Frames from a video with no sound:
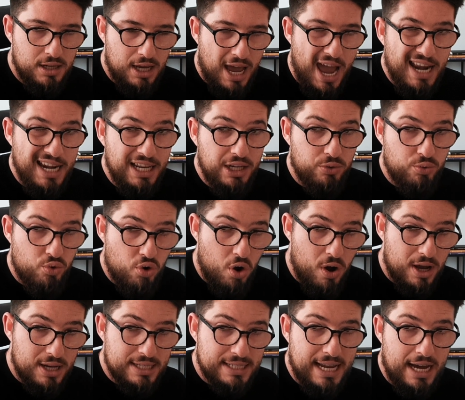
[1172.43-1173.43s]
I need
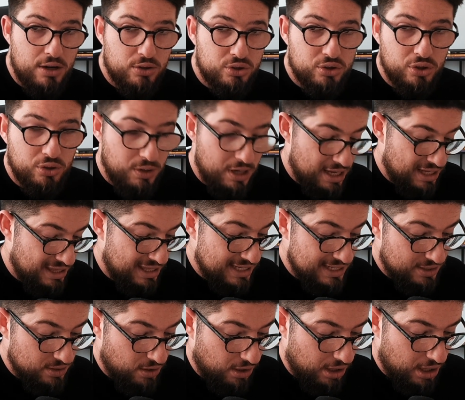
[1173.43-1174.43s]
ROAS now, so this
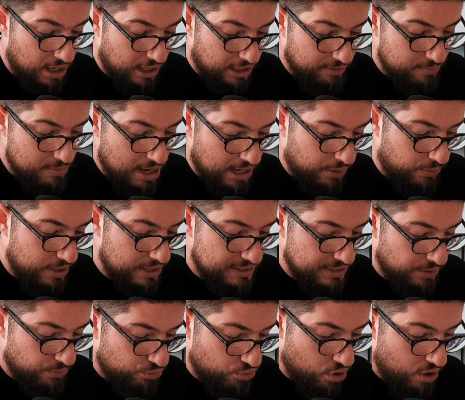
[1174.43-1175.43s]
is not gonna give me a crazy
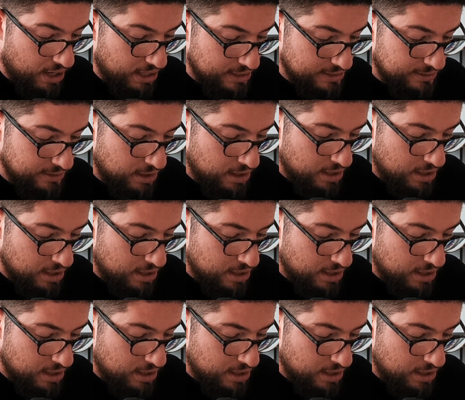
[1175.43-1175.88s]
ROAS.